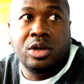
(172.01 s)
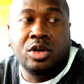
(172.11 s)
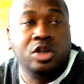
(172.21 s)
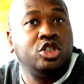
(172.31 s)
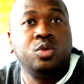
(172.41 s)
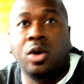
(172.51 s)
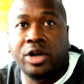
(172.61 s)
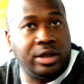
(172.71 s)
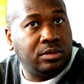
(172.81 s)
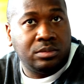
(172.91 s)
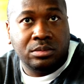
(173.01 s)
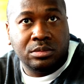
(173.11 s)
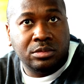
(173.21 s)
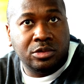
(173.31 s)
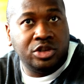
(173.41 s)
you're just working.
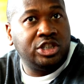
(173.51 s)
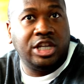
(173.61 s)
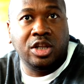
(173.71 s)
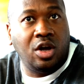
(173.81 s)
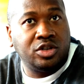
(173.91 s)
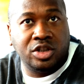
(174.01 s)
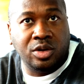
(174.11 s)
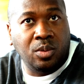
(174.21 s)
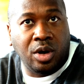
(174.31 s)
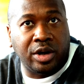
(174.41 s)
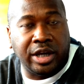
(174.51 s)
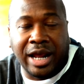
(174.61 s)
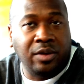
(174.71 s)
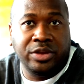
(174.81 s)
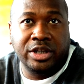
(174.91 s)
You just get lost in the work. And I
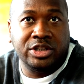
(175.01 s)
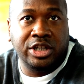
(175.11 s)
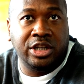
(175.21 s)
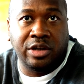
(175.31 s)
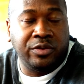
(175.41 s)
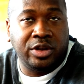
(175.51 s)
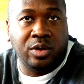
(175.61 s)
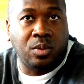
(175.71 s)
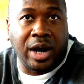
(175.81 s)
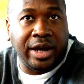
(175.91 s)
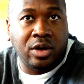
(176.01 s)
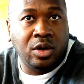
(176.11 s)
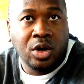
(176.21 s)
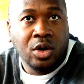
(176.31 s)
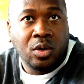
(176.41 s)
don't think it's any different than a
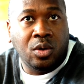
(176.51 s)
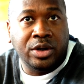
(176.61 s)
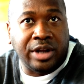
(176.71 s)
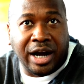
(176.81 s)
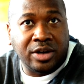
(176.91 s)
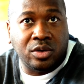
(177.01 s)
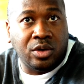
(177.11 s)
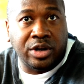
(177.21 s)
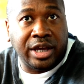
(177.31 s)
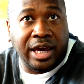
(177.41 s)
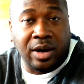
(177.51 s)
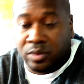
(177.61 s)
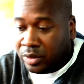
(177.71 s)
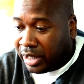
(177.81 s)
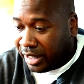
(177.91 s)
writer or a doctor or an
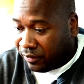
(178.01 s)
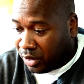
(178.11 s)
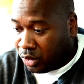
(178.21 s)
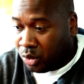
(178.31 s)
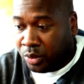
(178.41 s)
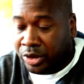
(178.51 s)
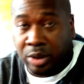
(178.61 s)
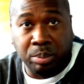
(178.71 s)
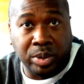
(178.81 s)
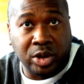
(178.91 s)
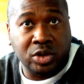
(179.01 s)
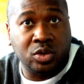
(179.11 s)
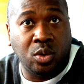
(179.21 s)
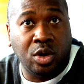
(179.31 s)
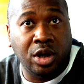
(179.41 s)
accountant, like if they're doing their books,
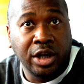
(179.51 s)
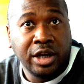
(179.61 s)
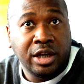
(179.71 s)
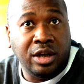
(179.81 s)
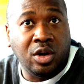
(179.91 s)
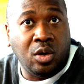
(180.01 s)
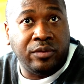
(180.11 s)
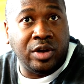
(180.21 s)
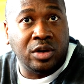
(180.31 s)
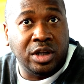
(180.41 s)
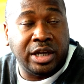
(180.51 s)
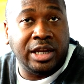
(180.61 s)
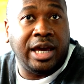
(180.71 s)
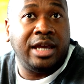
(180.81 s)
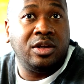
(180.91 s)
or if they're
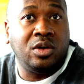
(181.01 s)
looking at